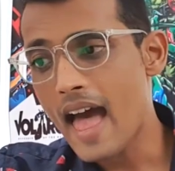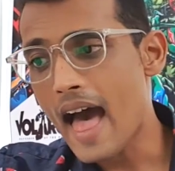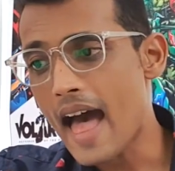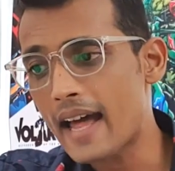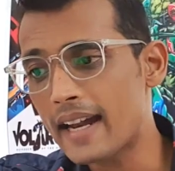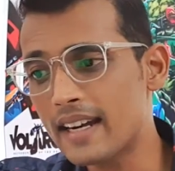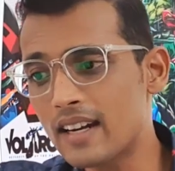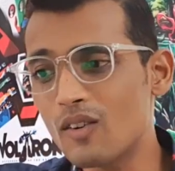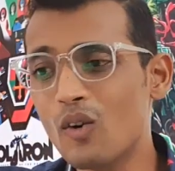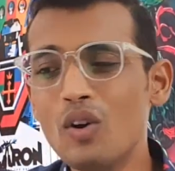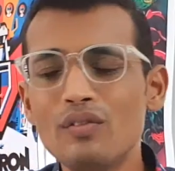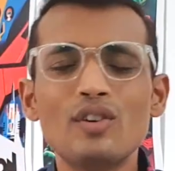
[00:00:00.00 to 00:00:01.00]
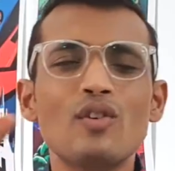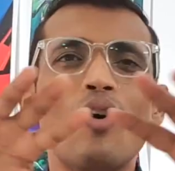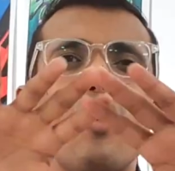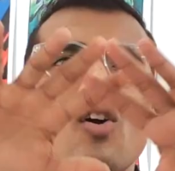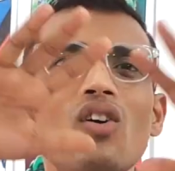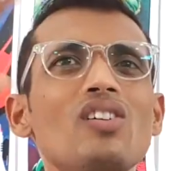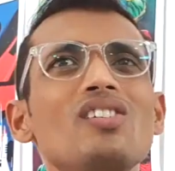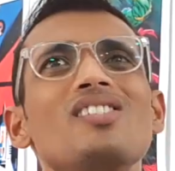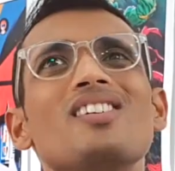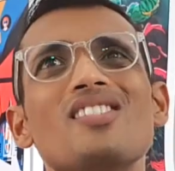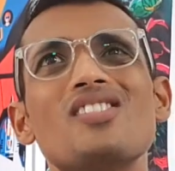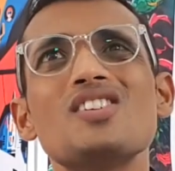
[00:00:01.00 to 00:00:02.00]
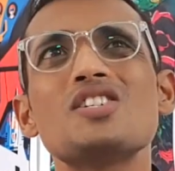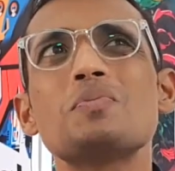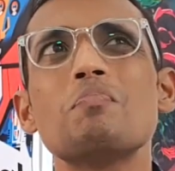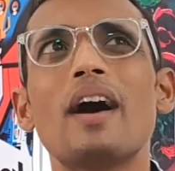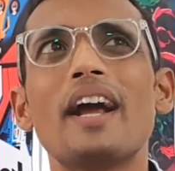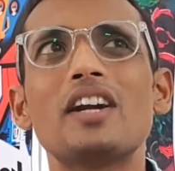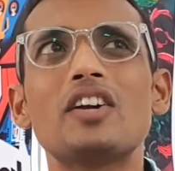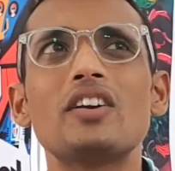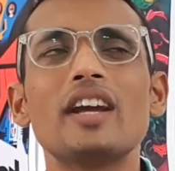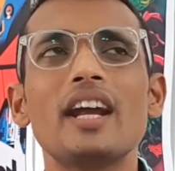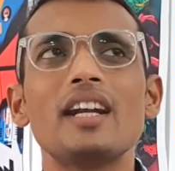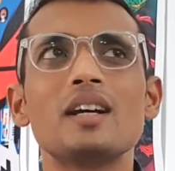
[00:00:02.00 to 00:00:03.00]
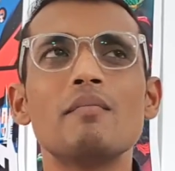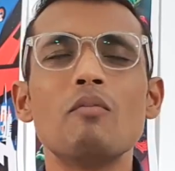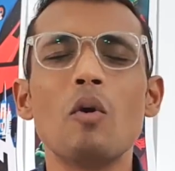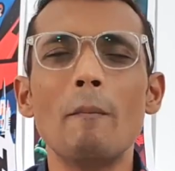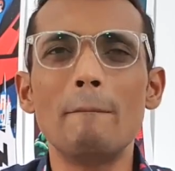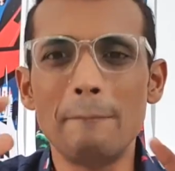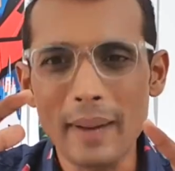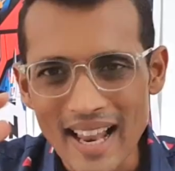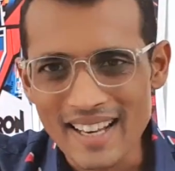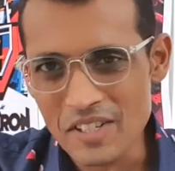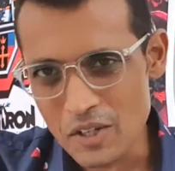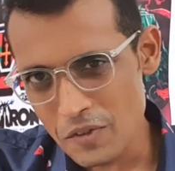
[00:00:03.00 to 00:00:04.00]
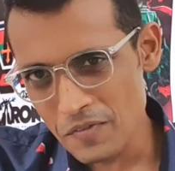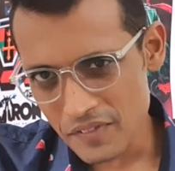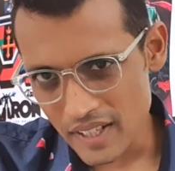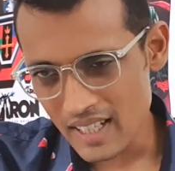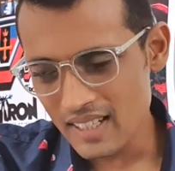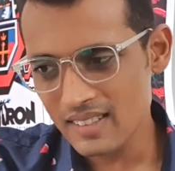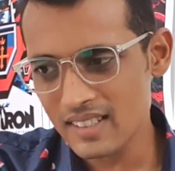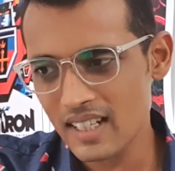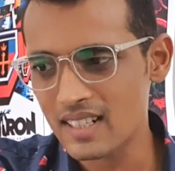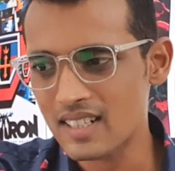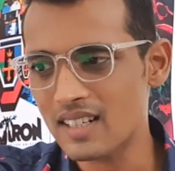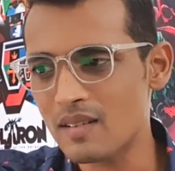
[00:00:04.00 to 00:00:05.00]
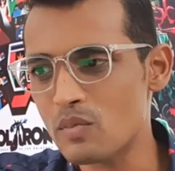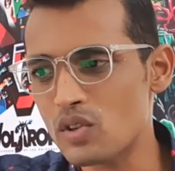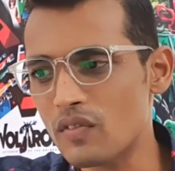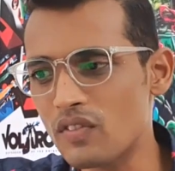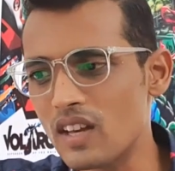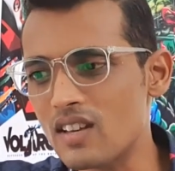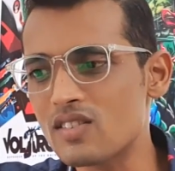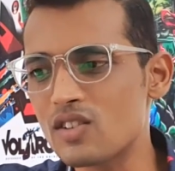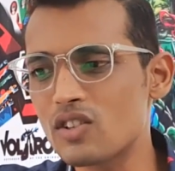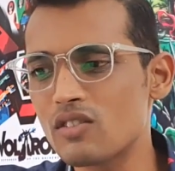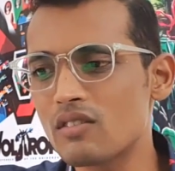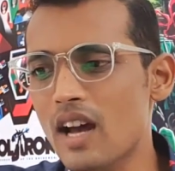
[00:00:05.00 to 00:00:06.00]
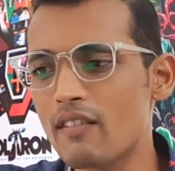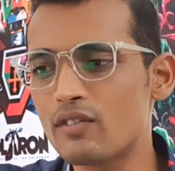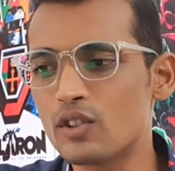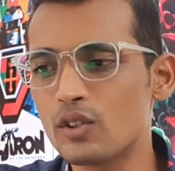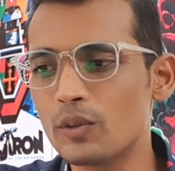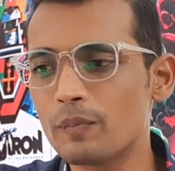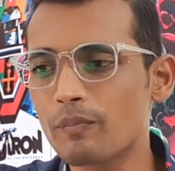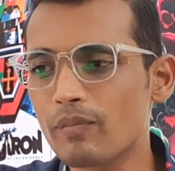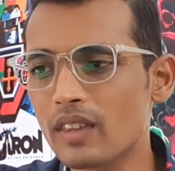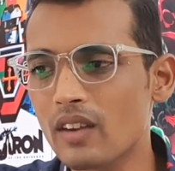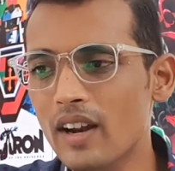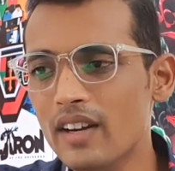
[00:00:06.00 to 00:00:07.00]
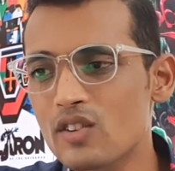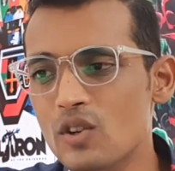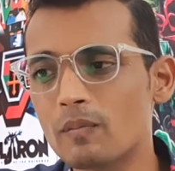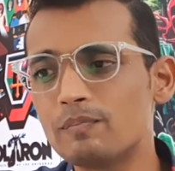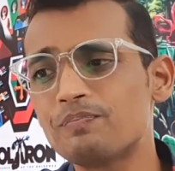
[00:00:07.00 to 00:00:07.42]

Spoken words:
And overall, this might create a more balanced field in terms of things that you have to do, right? So,